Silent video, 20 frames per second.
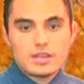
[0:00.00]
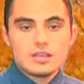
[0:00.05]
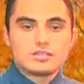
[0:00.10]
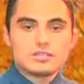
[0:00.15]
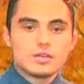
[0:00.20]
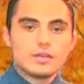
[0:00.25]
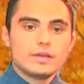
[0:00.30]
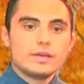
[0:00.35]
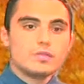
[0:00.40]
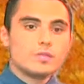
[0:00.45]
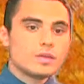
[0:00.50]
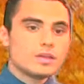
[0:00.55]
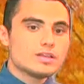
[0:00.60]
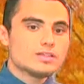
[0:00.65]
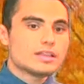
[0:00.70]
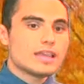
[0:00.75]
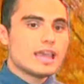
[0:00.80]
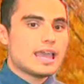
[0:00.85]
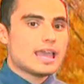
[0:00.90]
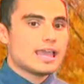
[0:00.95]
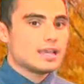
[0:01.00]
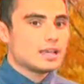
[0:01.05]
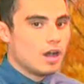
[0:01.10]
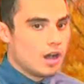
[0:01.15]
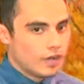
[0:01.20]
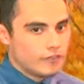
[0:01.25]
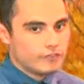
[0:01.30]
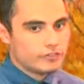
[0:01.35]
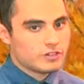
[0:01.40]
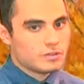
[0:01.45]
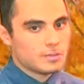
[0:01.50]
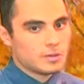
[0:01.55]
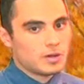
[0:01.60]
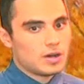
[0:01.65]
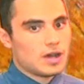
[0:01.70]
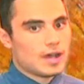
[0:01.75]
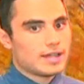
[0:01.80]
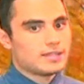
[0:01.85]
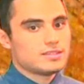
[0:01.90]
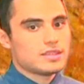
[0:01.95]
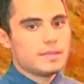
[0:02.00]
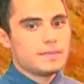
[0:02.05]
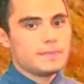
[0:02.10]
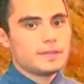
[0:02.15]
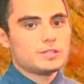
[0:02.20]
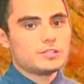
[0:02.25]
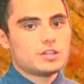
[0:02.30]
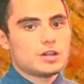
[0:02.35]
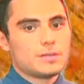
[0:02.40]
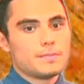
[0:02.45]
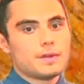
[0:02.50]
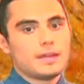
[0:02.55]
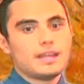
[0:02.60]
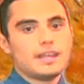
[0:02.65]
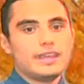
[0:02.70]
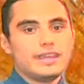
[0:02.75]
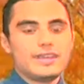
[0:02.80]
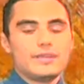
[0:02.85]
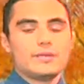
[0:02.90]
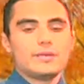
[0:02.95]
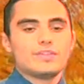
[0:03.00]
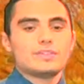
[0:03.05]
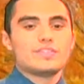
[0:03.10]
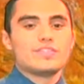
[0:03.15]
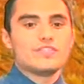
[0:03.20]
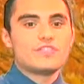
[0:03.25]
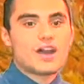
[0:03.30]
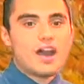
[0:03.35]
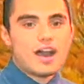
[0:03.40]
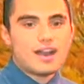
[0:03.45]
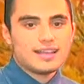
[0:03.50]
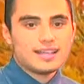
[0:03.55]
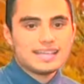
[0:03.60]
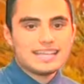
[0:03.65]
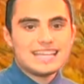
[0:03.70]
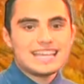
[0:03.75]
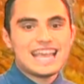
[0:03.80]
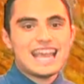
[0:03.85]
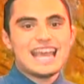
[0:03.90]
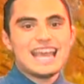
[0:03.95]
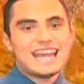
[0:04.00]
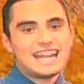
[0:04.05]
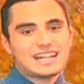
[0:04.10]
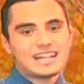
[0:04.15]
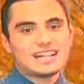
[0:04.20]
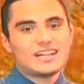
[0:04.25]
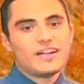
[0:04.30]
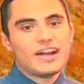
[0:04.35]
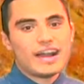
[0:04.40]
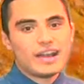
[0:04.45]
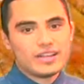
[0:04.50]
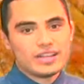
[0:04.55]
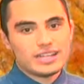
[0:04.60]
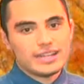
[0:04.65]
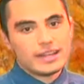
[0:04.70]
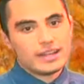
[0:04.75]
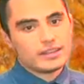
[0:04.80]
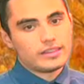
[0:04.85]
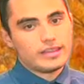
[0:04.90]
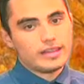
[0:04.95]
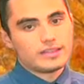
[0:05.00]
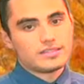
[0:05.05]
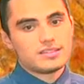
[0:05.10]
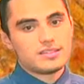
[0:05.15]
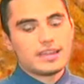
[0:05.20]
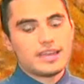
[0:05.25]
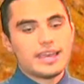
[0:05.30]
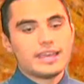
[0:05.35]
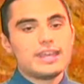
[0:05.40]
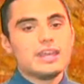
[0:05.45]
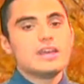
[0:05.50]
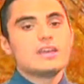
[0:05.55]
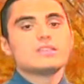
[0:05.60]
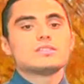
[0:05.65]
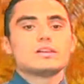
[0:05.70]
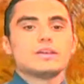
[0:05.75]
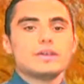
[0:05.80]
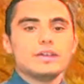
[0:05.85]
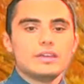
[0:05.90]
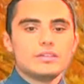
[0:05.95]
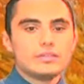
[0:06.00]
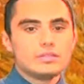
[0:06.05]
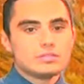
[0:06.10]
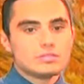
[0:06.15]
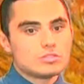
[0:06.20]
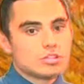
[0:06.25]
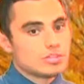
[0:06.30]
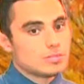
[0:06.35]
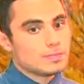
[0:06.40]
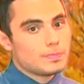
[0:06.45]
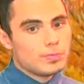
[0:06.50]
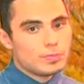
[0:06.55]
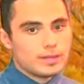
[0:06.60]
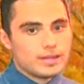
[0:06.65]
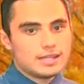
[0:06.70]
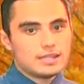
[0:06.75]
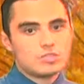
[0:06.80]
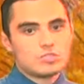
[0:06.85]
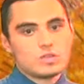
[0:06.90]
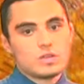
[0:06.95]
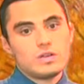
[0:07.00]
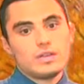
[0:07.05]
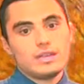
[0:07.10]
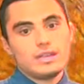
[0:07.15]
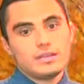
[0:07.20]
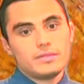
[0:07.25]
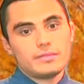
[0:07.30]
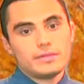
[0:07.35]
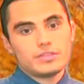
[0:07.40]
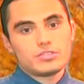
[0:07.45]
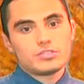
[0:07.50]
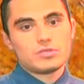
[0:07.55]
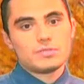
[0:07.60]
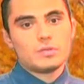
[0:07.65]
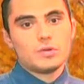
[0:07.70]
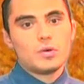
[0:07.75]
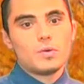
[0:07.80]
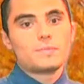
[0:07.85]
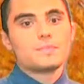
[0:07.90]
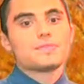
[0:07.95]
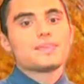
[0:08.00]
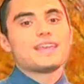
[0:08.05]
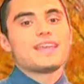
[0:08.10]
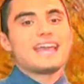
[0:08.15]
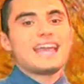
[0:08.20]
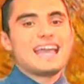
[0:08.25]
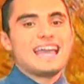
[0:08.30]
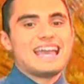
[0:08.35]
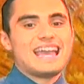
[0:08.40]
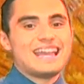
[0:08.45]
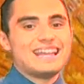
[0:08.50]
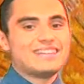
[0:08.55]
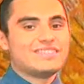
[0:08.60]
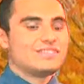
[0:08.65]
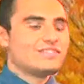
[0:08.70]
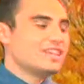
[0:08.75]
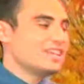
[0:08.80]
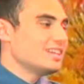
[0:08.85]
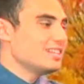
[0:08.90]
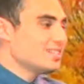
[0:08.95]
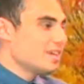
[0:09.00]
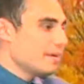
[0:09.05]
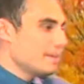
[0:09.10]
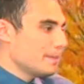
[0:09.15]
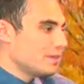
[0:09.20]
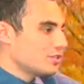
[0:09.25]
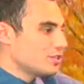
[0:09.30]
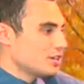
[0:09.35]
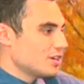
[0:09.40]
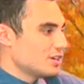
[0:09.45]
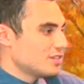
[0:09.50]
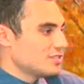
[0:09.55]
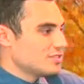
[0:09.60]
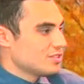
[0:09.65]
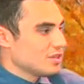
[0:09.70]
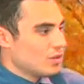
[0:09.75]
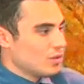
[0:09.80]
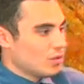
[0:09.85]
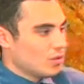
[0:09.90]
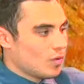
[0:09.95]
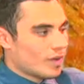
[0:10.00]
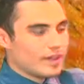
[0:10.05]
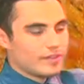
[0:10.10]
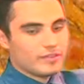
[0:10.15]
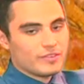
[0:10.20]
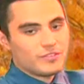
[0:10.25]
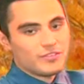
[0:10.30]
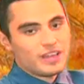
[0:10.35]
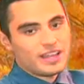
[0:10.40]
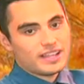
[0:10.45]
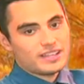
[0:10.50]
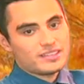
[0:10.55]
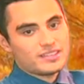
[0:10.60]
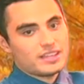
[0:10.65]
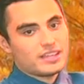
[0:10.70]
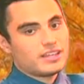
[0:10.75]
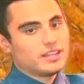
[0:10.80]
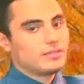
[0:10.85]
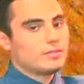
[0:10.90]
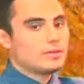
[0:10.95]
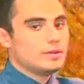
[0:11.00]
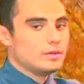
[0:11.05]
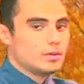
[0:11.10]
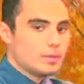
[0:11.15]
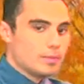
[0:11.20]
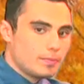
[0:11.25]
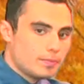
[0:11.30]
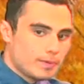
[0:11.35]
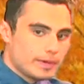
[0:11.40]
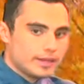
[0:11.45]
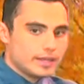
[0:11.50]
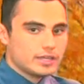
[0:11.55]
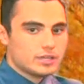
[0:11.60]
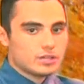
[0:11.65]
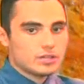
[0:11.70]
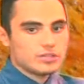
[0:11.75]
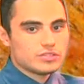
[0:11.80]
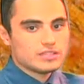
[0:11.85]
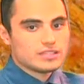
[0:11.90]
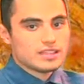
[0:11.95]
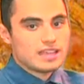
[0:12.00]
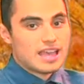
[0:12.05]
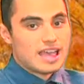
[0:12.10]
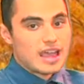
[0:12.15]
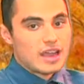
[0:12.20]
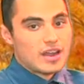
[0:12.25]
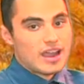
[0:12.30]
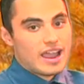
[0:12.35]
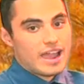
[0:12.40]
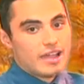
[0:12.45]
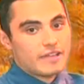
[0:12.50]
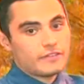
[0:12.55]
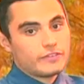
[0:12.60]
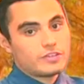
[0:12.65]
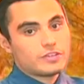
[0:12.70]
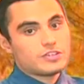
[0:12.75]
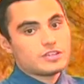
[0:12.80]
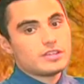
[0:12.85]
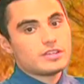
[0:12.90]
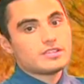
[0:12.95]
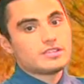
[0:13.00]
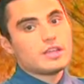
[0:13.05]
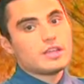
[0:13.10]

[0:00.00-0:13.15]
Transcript: so it was a comfortable high temperature, but it was foggy and cloudy out there today. So it was just pretty dreary and miserable. And the temperatures don't quite reflect it. We were pretty close to our averages,